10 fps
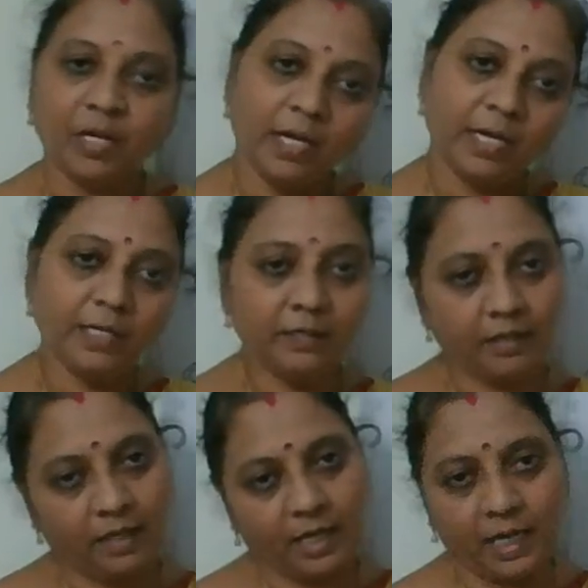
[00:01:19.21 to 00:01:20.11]
and
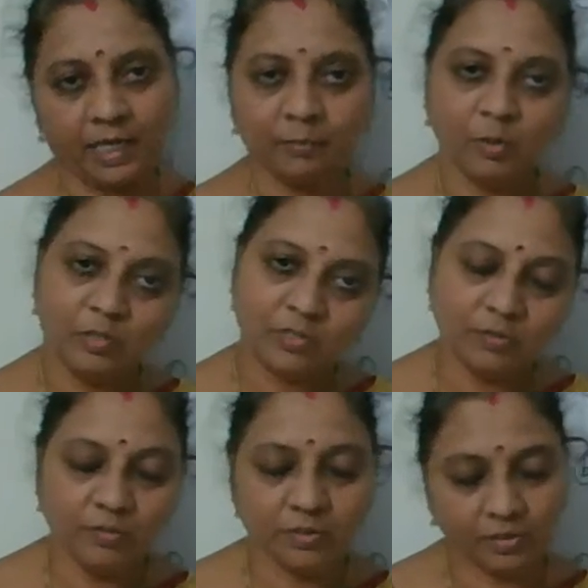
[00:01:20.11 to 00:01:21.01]
I am
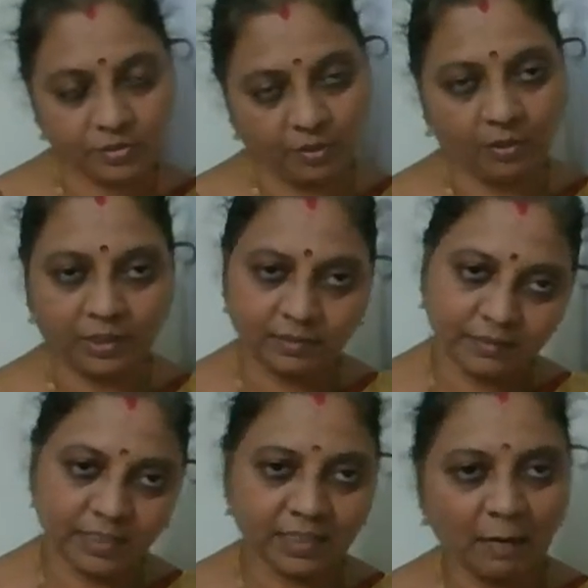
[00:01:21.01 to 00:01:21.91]
also tall.
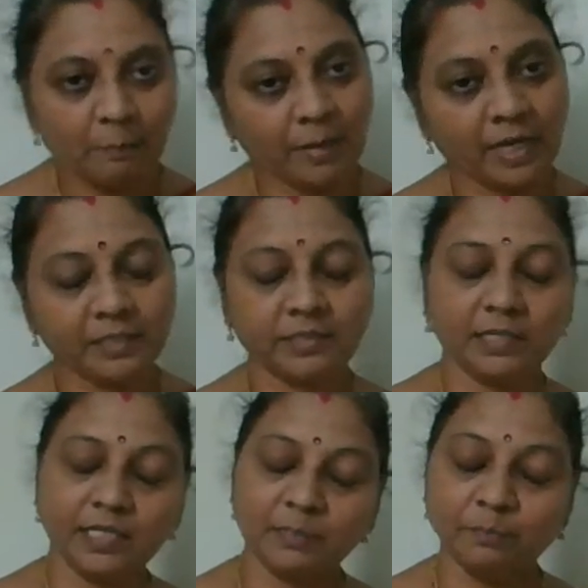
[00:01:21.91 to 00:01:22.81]
Then comparison
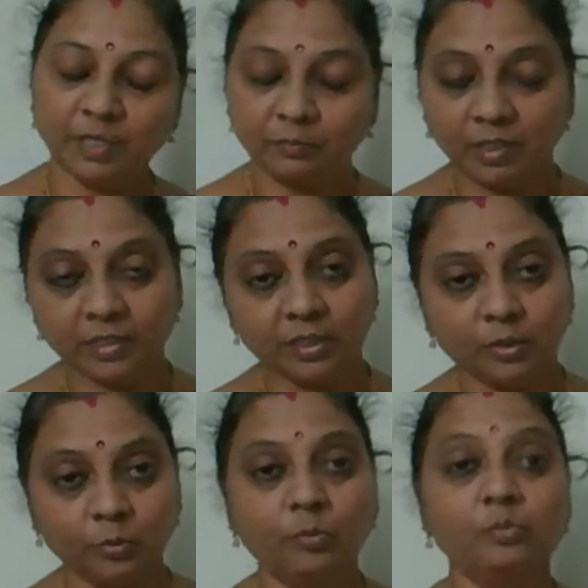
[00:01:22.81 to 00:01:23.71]
is between the
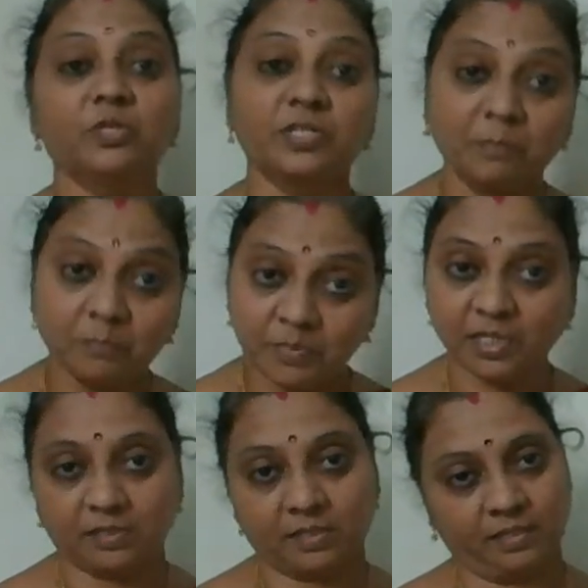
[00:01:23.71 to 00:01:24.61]
two
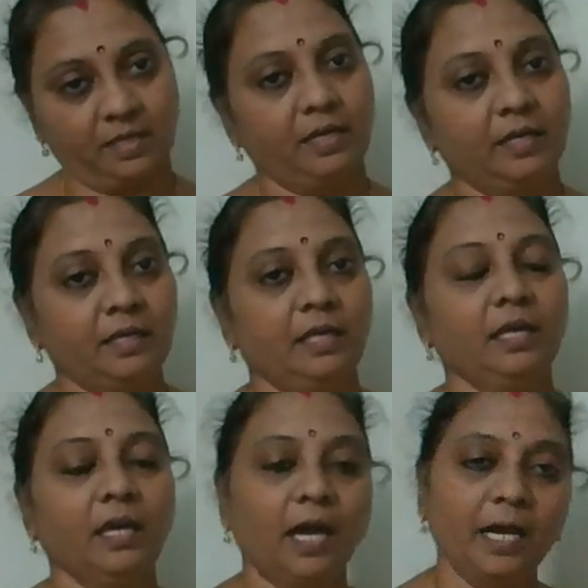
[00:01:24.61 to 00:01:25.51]
subjects,
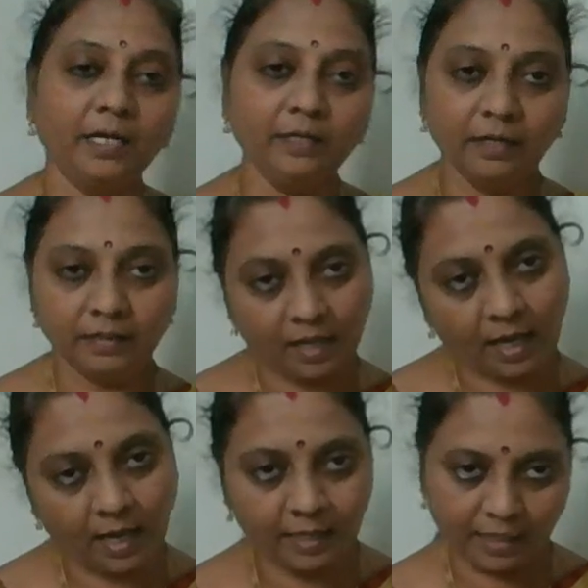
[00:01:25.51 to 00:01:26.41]
he and
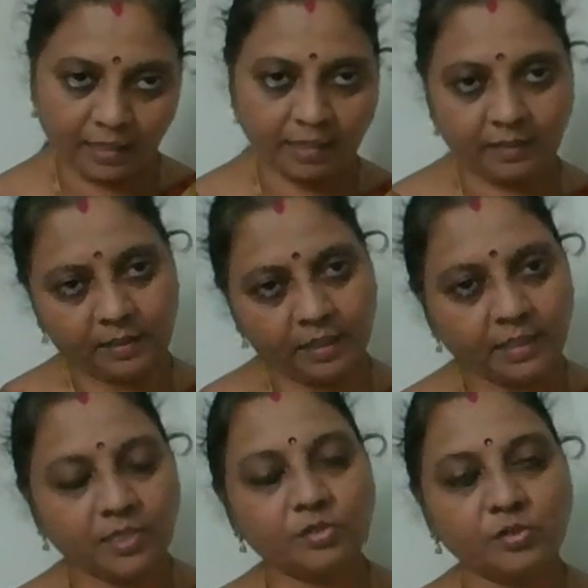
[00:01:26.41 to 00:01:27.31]
I. He
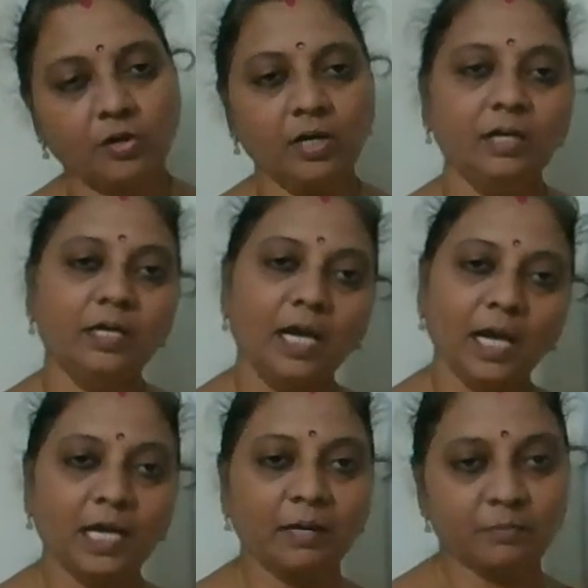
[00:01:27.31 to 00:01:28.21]
is tall,
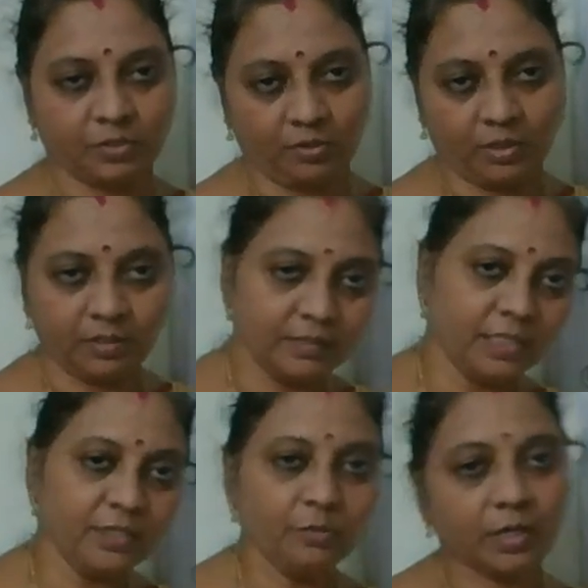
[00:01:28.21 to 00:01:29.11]
I am tall.
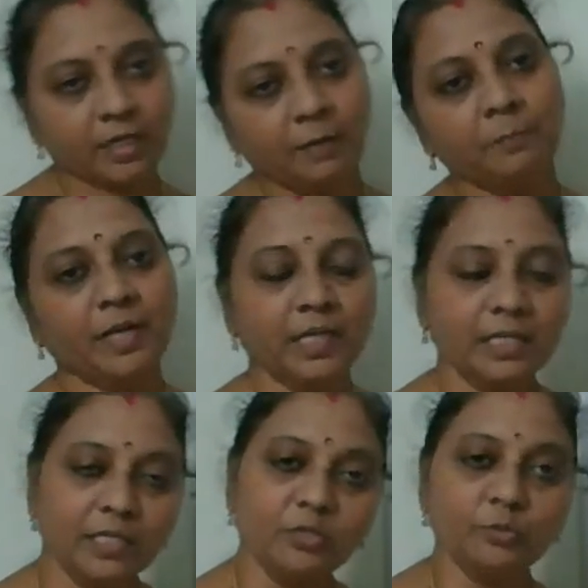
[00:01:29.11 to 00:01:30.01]
Then you are comparing
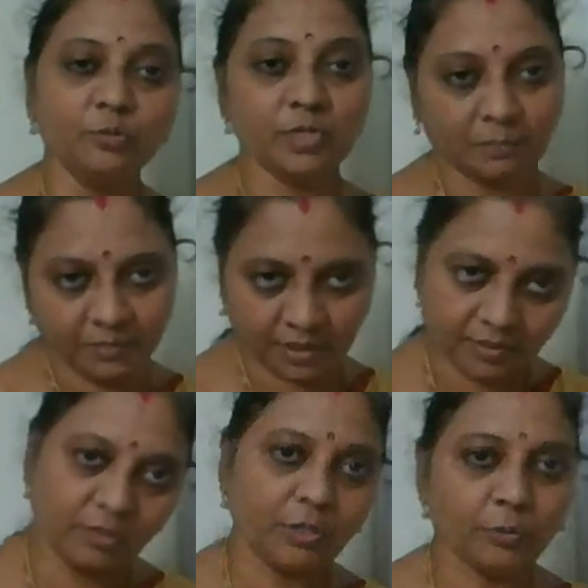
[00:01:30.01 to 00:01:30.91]
the two subjects
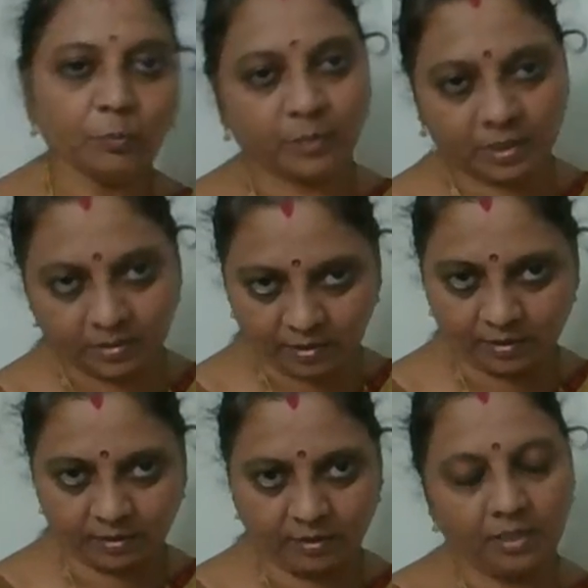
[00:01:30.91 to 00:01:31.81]
or two
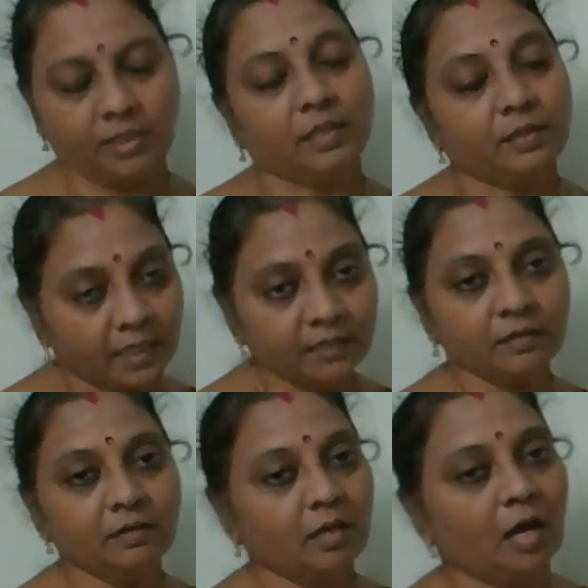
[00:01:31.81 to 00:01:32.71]
persons.
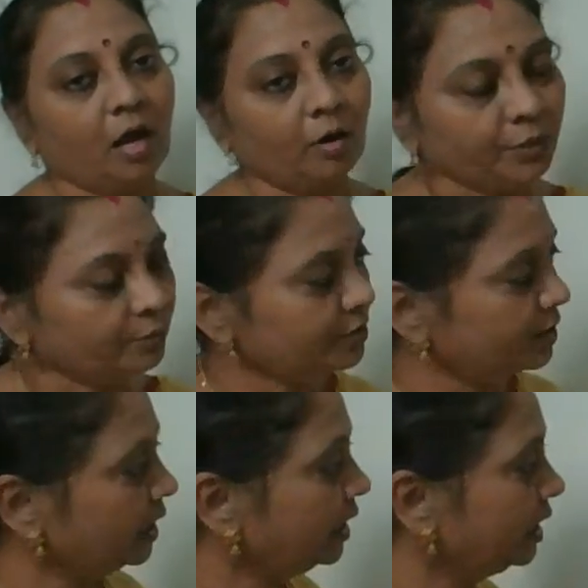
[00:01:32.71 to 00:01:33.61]
Then how do you
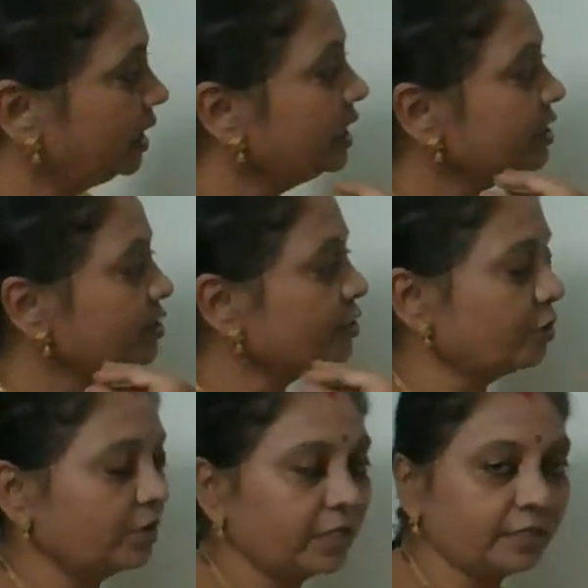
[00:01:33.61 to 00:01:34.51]
say he is
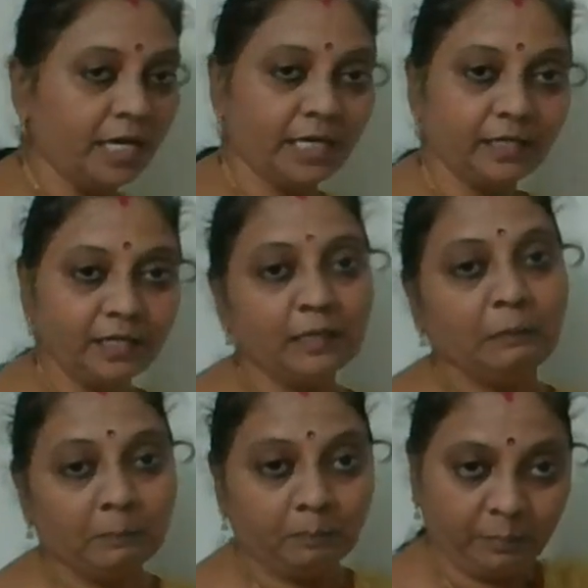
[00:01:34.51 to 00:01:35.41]
taller than
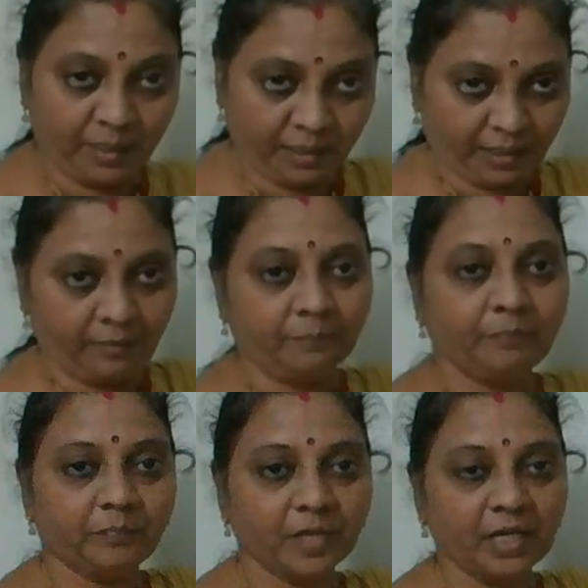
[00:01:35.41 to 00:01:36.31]
me?
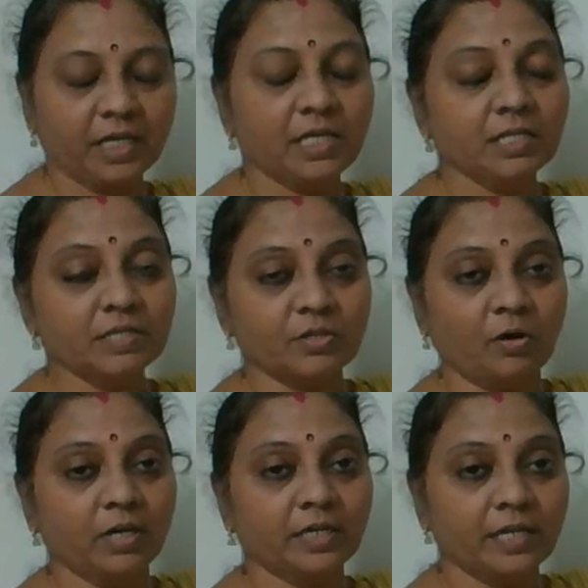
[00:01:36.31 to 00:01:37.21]
He is
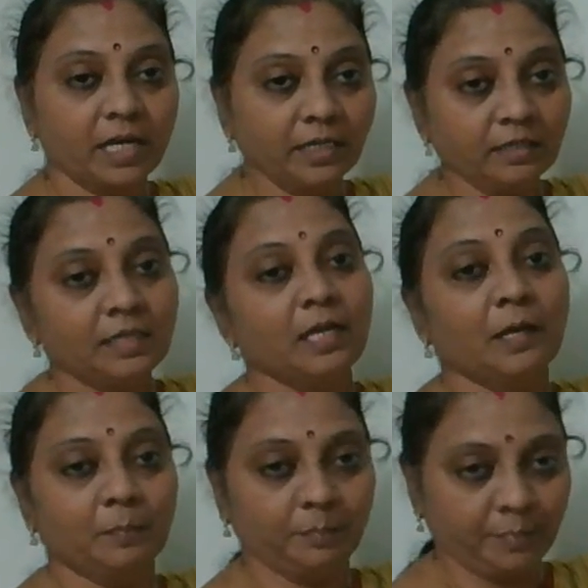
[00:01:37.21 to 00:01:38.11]
taller than
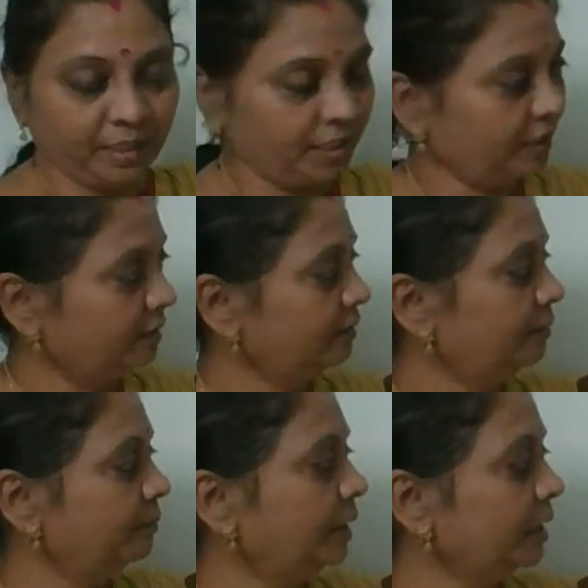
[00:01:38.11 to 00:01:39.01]
me.
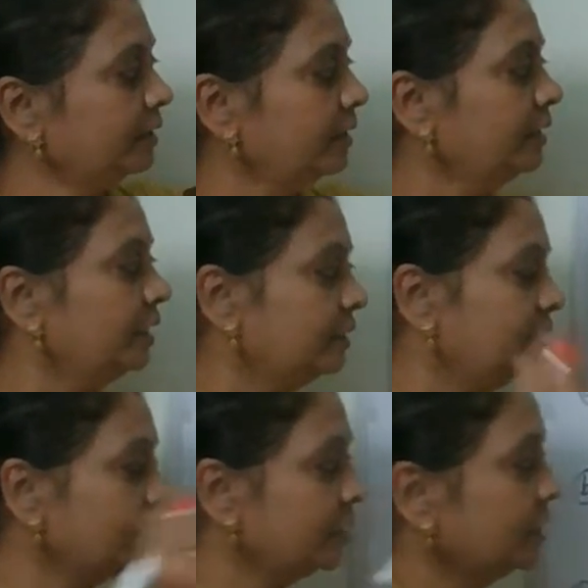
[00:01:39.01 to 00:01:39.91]
But
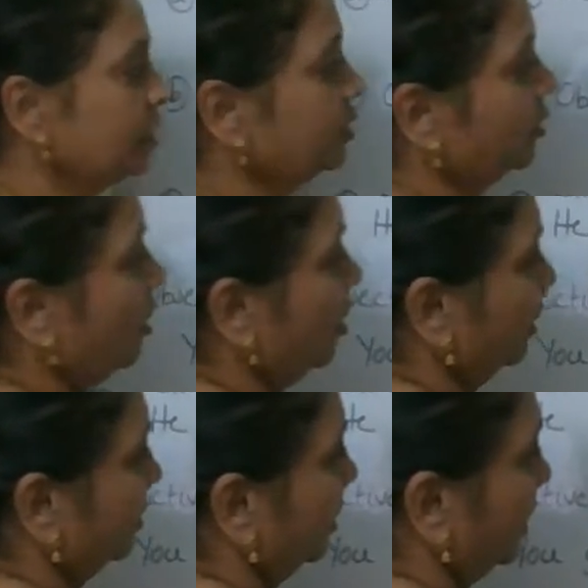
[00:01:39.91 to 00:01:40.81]
this is
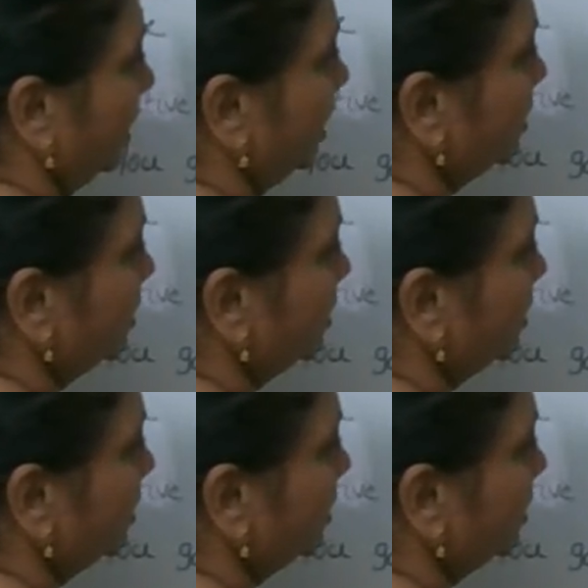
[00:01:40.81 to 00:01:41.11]
wrong. He